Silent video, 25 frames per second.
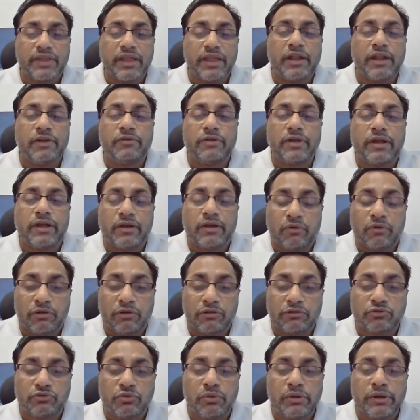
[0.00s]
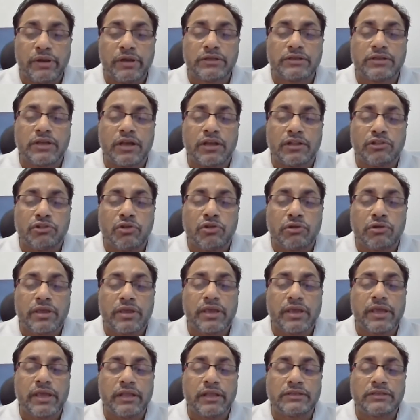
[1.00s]
It also it's
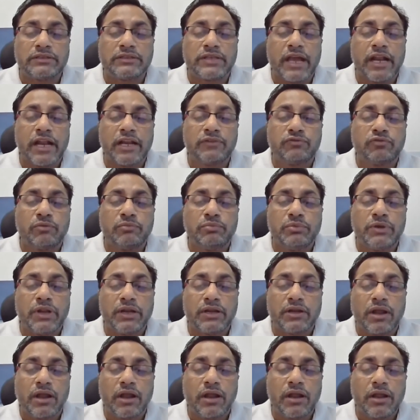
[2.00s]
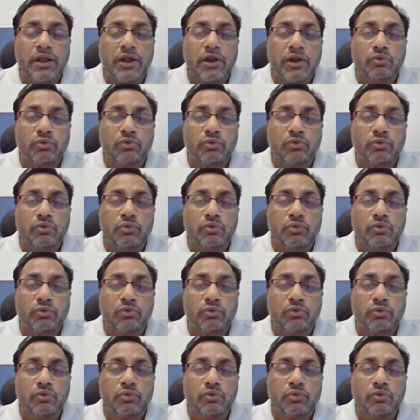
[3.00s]
unlocking insights from data